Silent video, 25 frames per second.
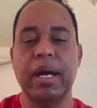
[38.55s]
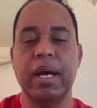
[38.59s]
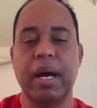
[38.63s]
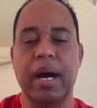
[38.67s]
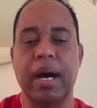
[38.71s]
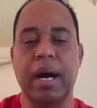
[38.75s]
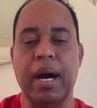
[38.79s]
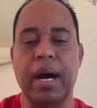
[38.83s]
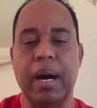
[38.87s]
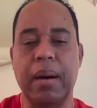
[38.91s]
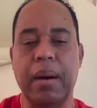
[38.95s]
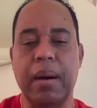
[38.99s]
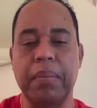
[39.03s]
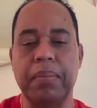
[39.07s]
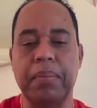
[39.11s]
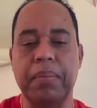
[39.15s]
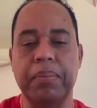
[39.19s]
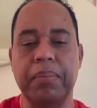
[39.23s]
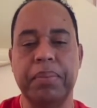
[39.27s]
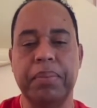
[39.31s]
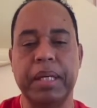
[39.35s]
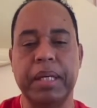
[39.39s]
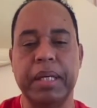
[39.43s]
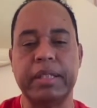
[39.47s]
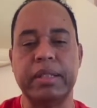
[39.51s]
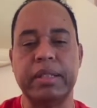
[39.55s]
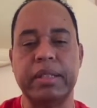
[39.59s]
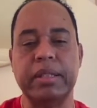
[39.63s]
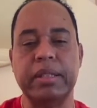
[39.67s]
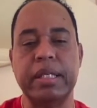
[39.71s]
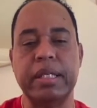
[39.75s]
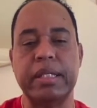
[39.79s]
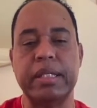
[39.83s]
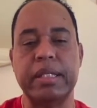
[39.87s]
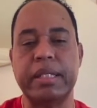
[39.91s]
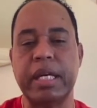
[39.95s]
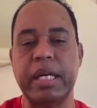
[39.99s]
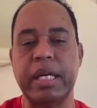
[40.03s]
But
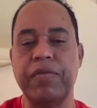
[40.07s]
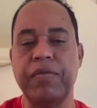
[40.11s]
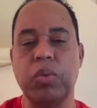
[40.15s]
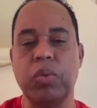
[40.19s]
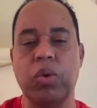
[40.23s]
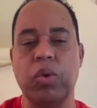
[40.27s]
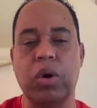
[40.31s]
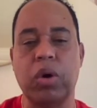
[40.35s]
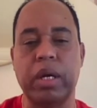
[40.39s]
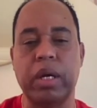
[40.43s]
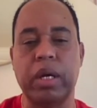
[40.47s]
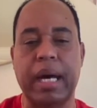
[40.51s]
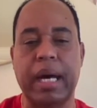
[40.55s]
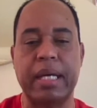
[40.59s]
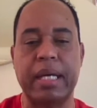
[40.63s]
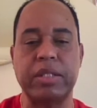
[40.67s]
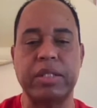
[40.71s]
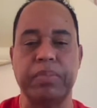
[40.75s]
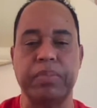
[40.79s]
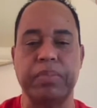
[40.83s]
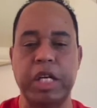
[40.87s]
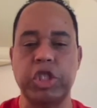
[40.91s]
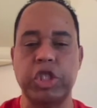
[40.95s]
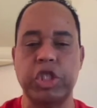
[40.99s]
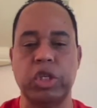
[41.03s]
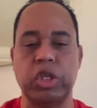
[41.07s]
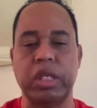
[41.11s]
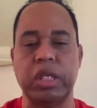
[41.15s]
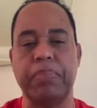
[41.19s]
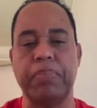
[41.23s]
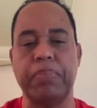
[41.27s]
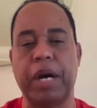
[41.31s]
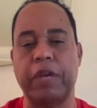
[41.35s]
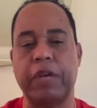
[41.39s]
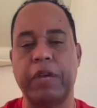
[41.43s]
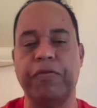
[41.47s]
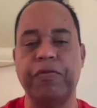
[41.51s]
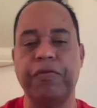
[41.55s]
the civil war, as mentioned in
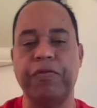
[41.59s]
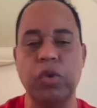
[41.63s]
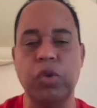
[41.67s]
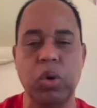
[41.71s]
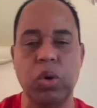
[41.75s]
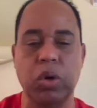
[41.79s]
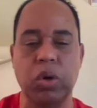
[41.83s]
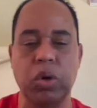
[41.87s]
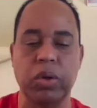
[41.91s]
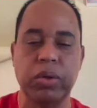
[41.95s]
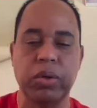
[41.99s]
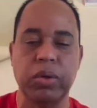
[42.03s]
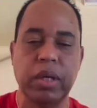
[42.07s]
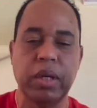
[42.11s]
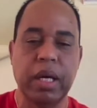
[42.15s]
part 4,